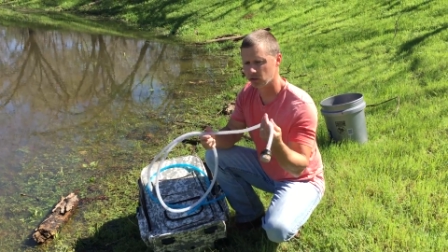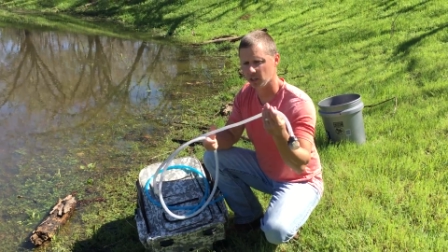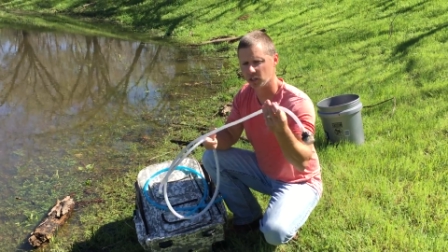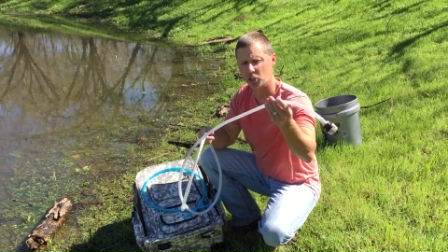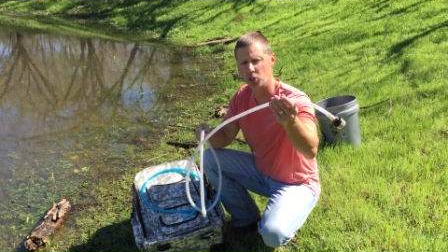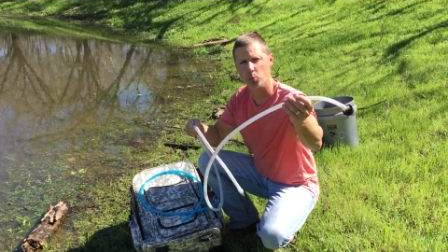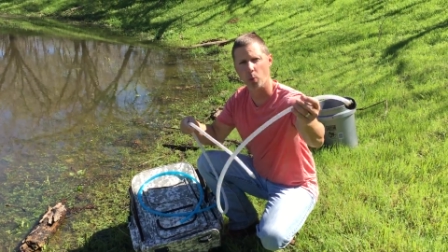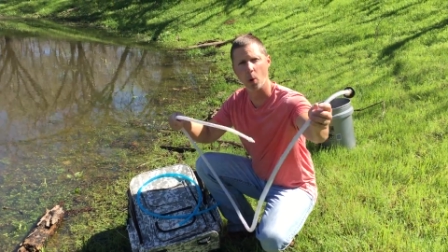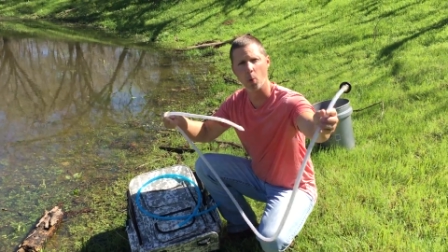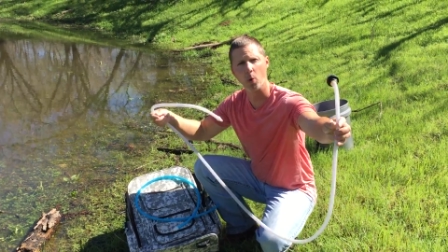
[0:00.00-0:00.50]
This
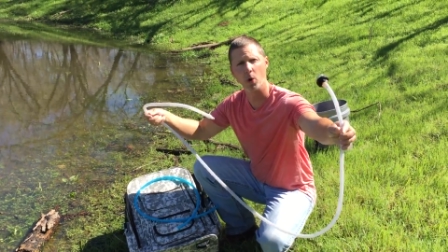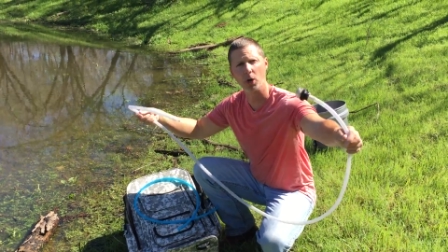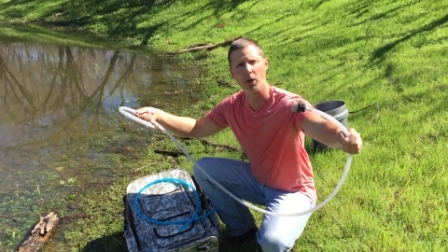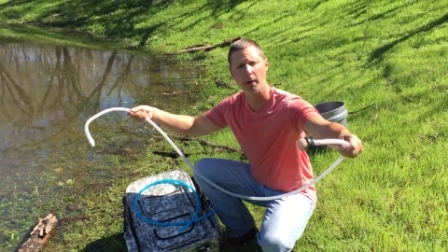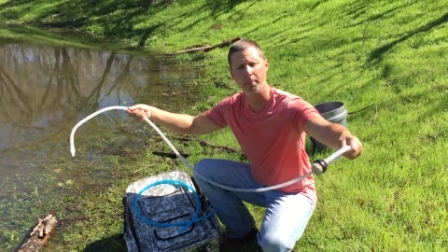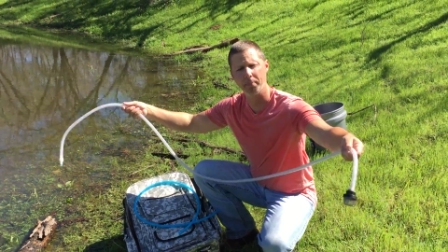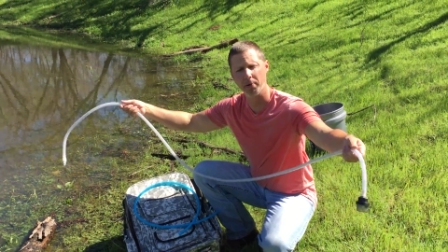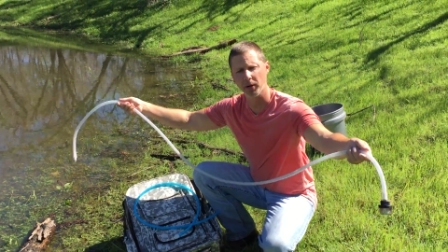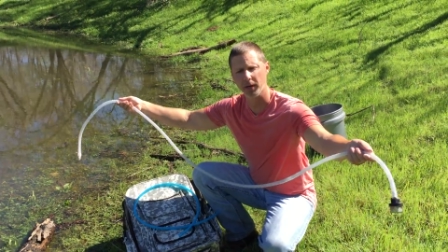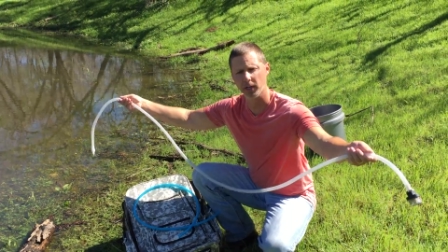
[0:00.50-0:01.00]
is what we're
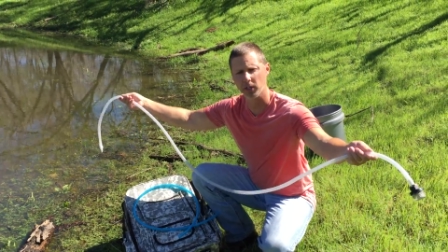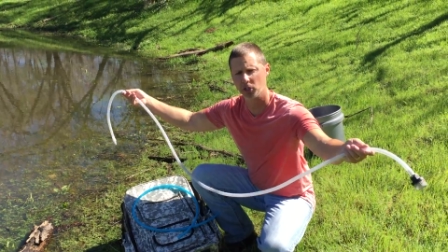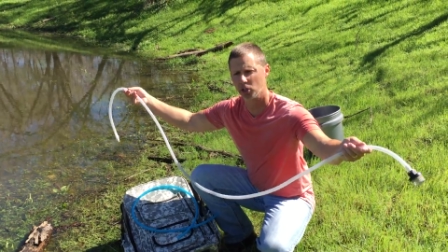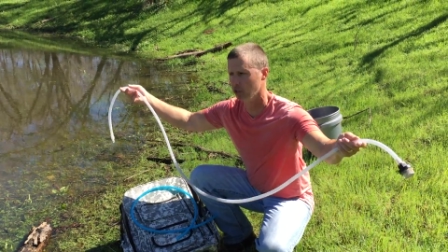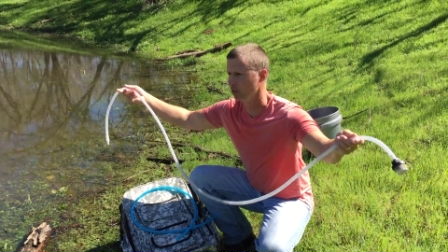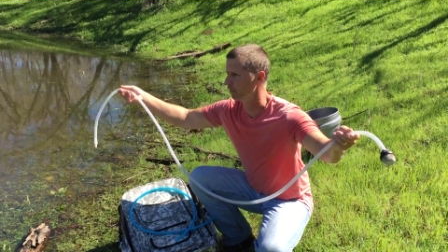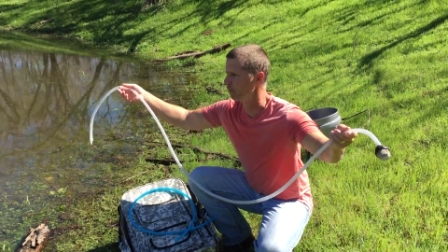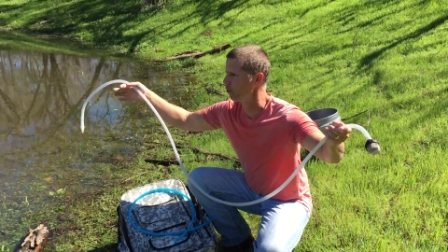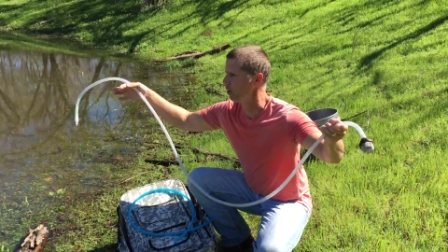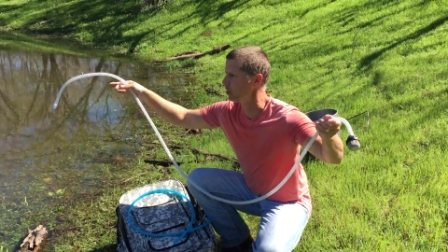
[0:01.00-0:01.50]
going to put into
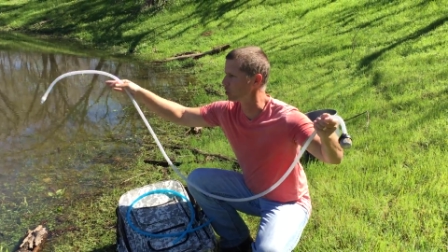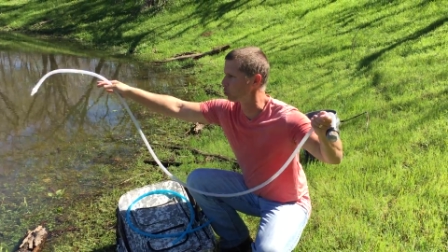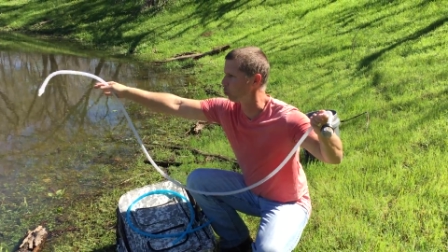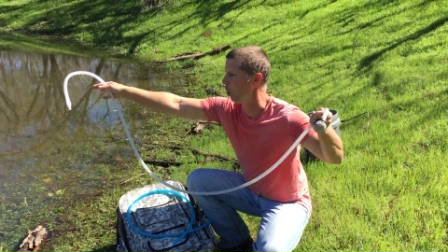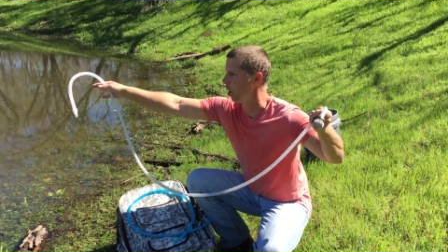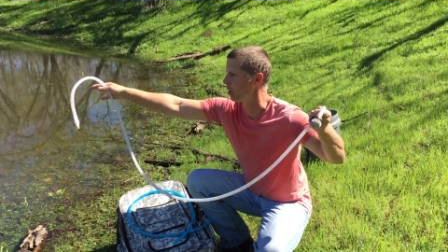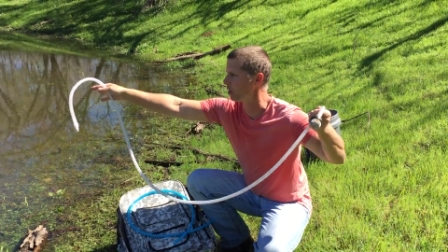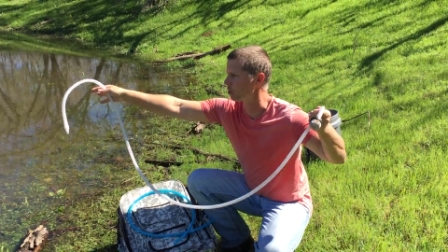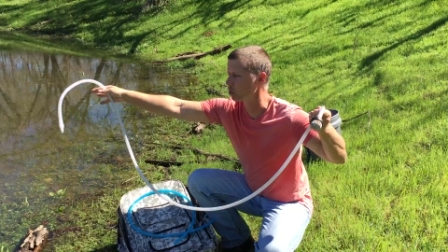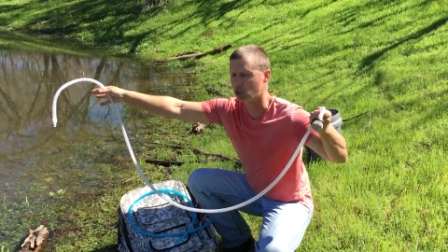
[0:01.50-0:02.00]
the
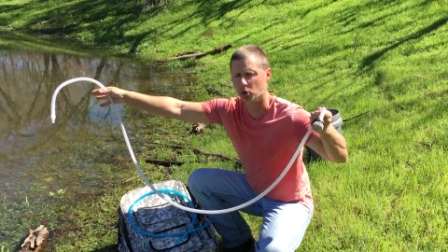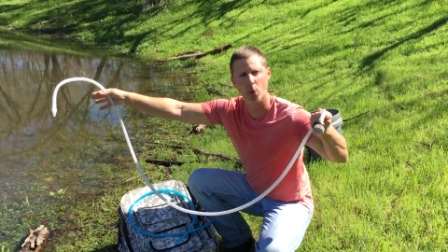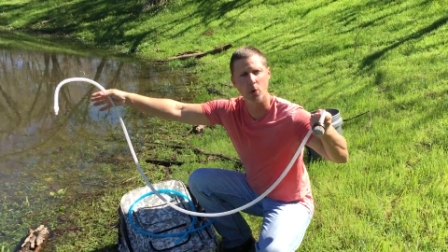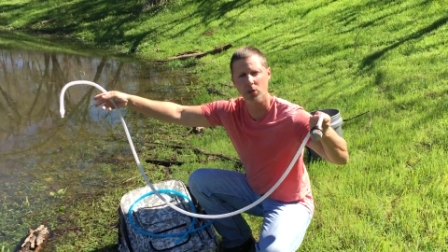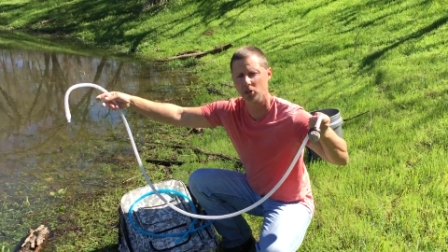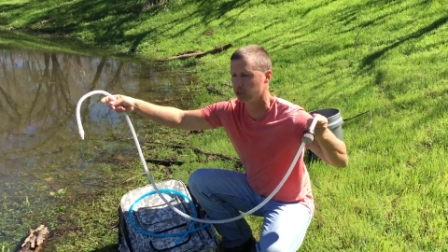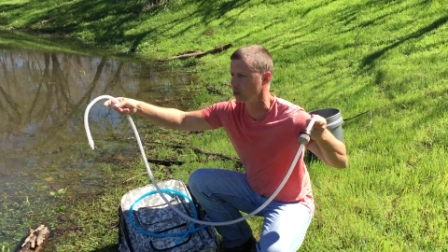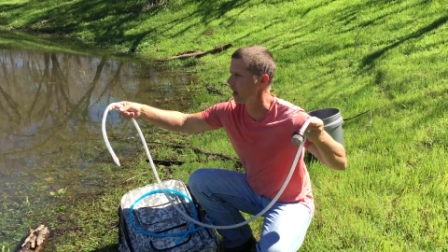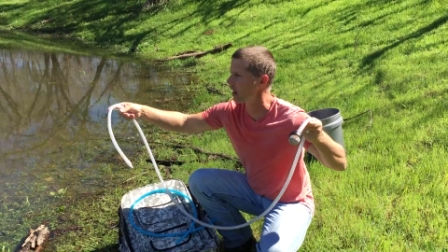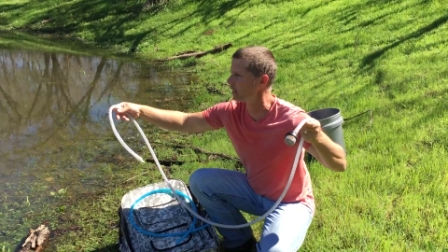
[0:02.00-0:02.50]
freshwater
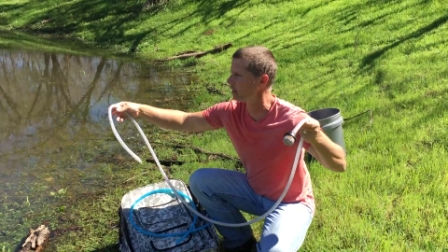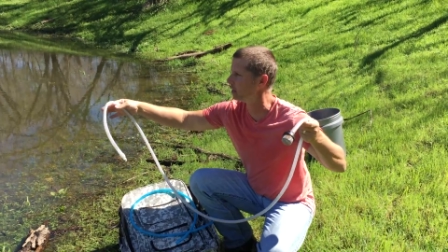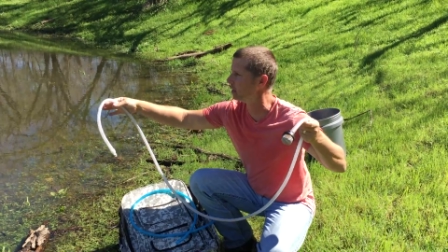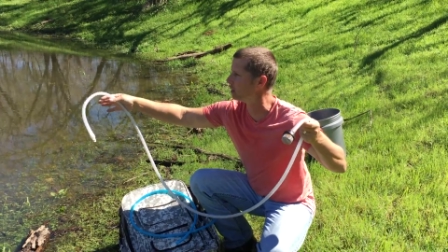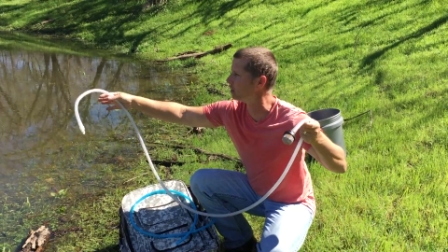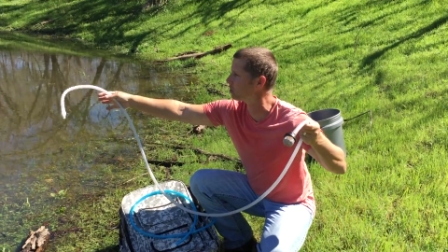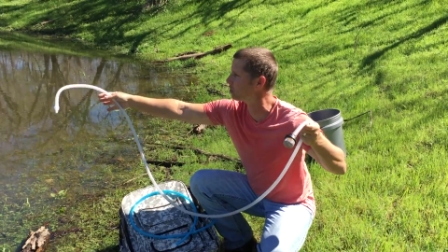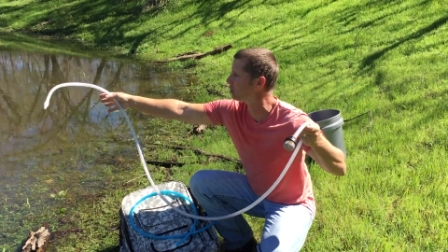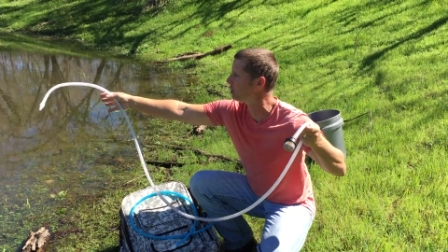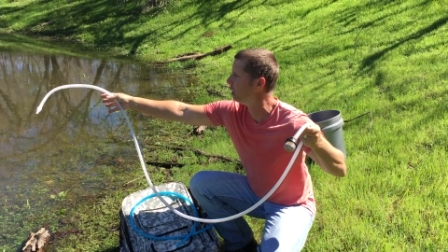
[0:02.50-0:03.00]
source, like
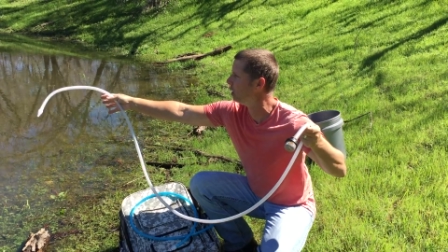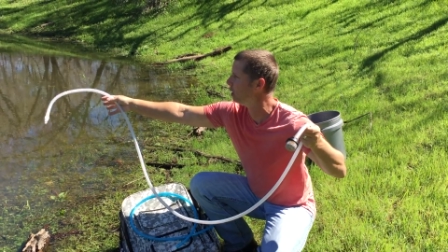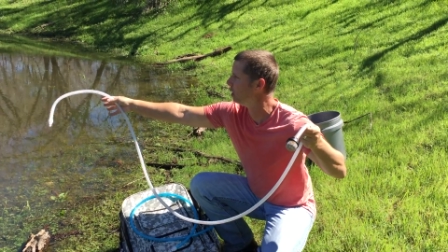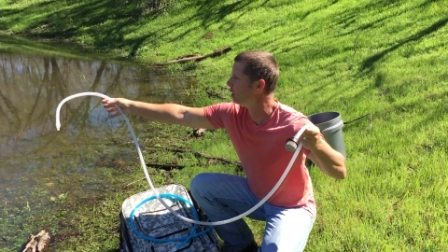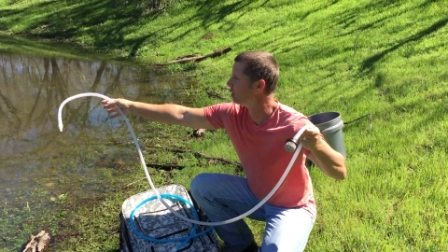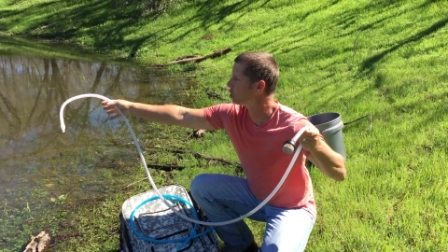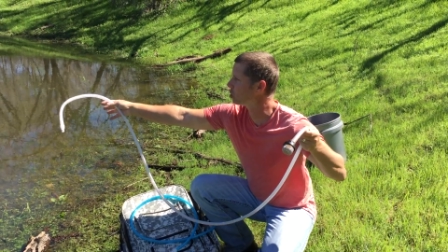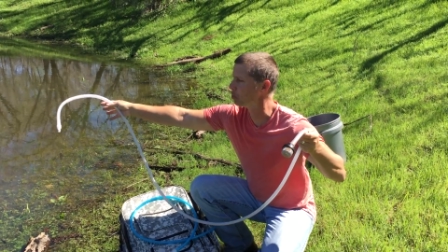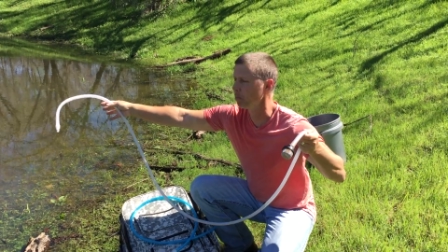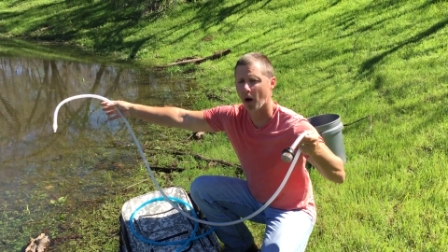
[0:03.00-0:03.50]
this
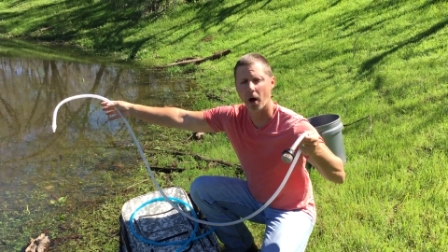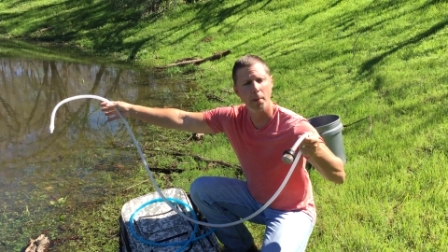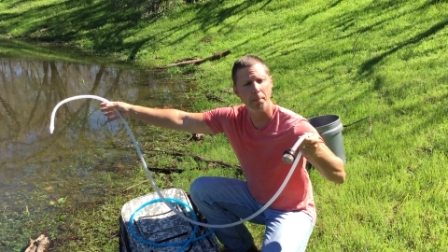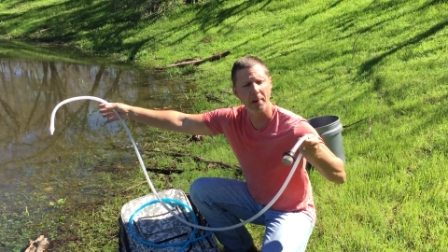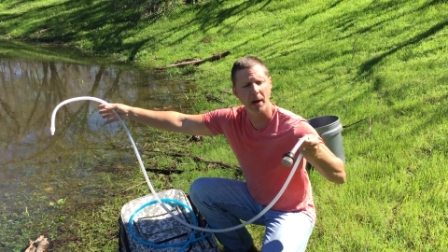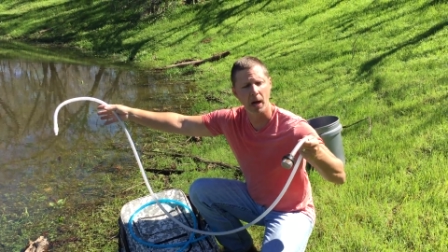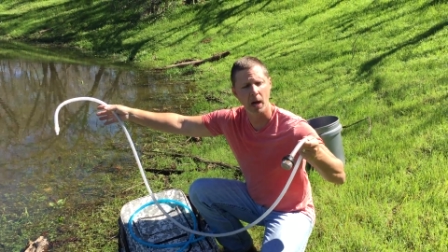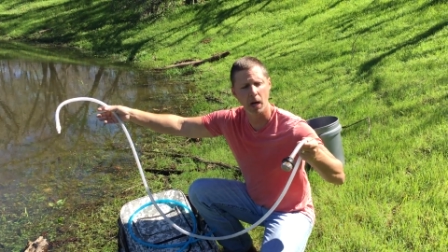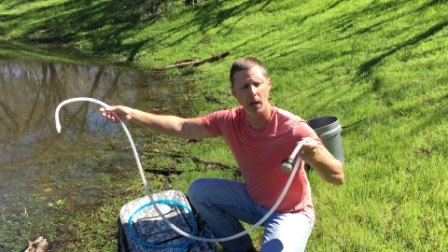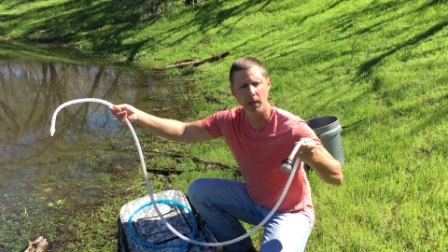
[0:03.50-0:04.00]
small
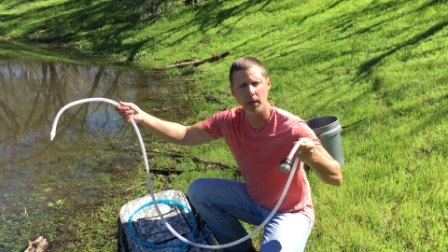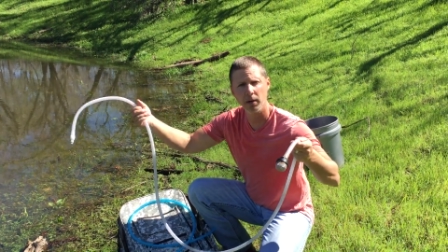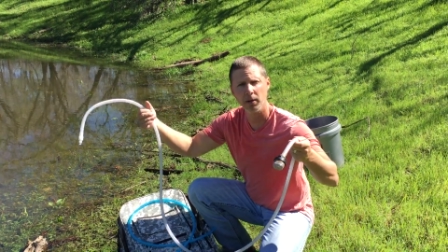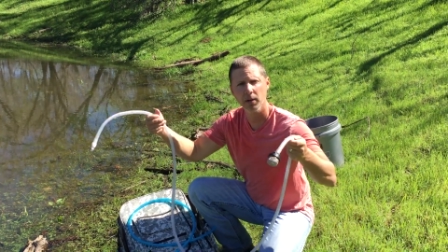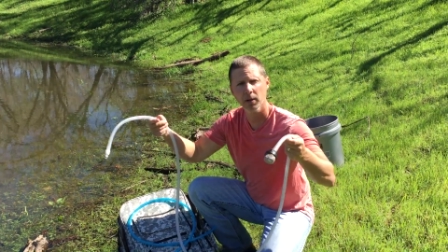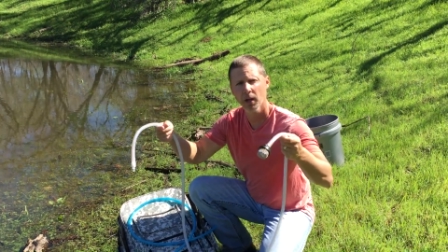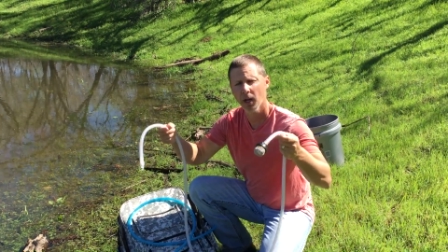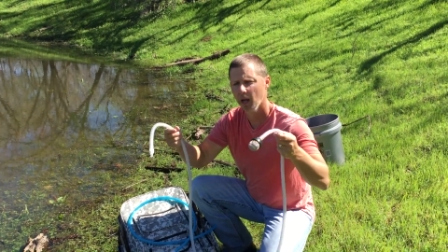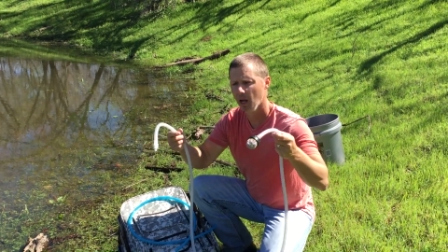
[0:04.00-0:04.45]
pond.